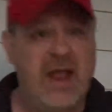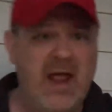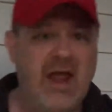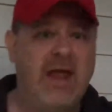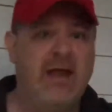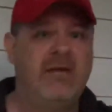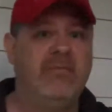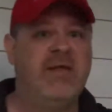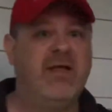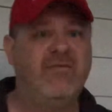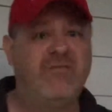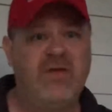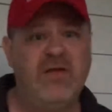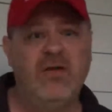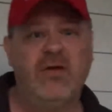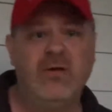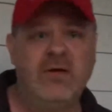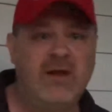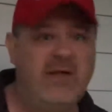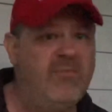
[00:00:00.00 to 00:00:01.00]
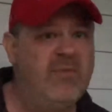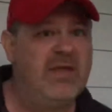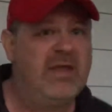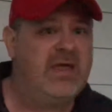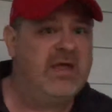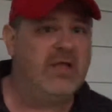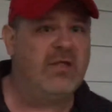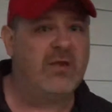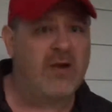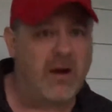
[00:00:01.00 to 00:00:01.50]
and they've been
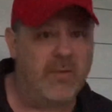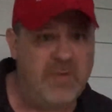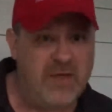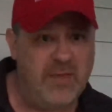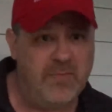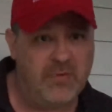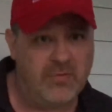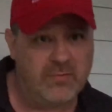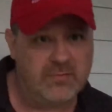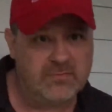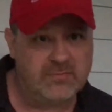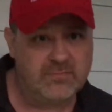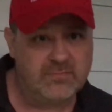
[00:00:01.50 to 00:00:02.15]
killing our people.